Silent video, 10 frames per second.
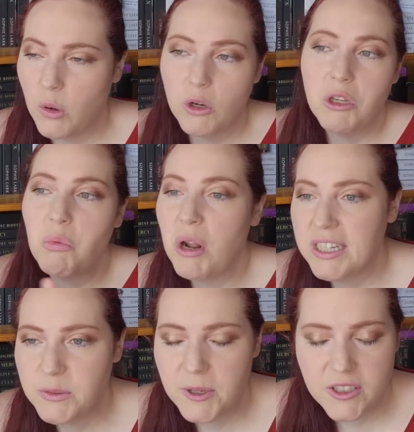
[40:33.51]
or you
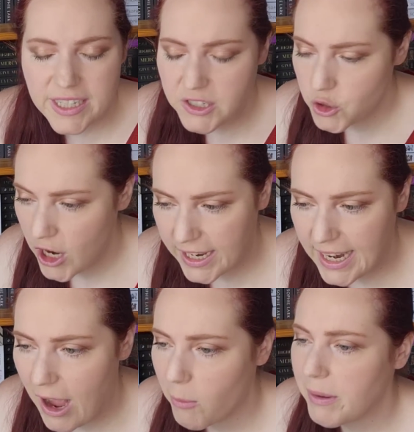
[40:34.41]
want to experience it, check
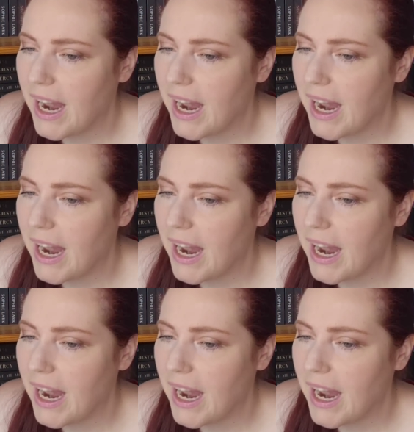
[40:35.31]
it out.